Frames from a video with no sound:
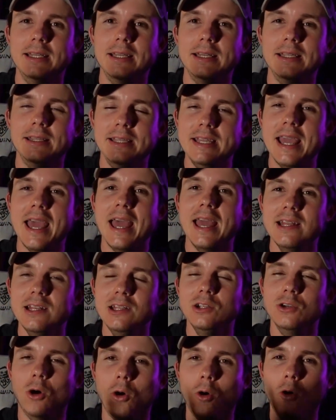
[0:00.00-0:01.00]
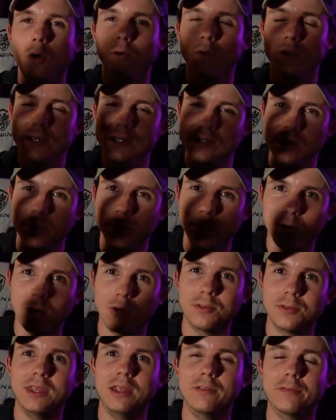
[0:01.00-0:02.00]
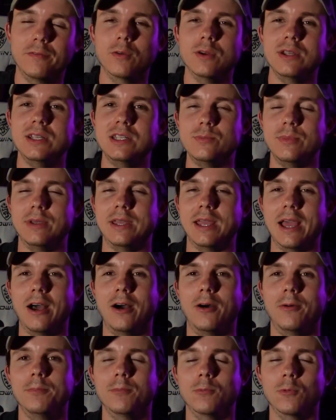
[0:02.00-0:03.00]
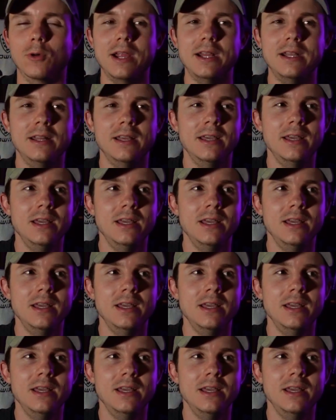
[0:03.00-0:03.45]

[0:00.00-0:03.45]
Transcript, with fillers: The end goal is the part that freaks me out, right?